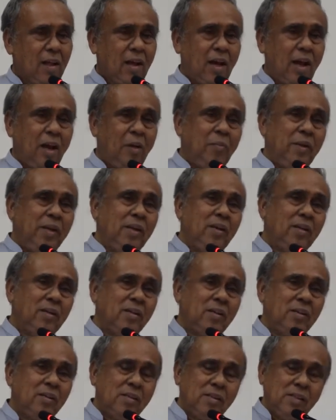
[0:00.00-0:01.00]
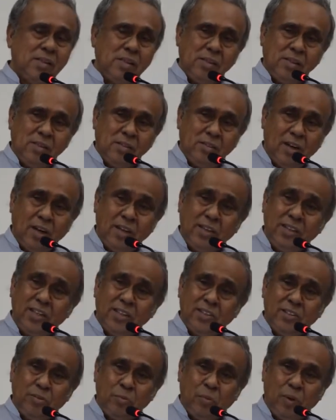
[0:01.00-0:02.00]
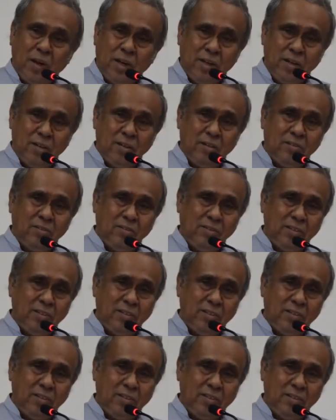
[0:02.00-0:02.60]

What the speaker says: come in not just one.